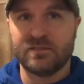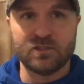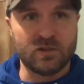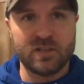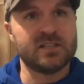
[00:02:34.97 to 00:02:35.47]

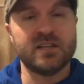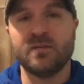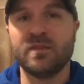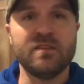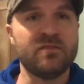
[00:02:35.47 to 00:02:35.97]
trusted
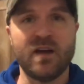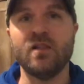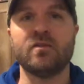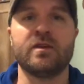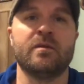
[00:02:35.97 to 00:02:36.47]
him and they
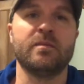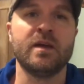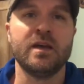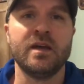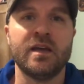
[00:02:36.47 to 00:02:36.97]
followed him.
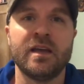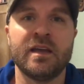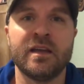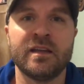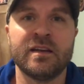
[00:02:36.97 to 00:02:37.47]

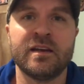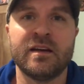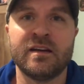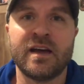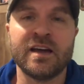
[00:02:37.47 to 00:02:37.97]
And
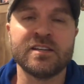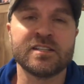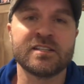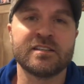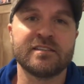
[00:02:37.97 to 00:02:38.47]
uh, I
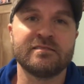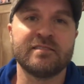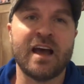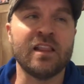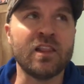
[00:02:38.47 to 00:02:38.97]
just,
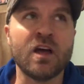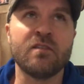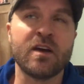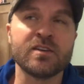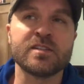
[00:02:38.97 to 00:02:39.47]
I
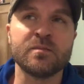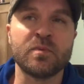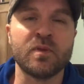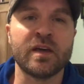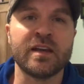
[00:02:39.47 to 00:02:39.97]
love how
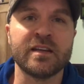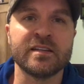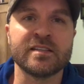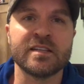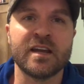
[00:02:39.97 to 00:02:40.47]
simple that is.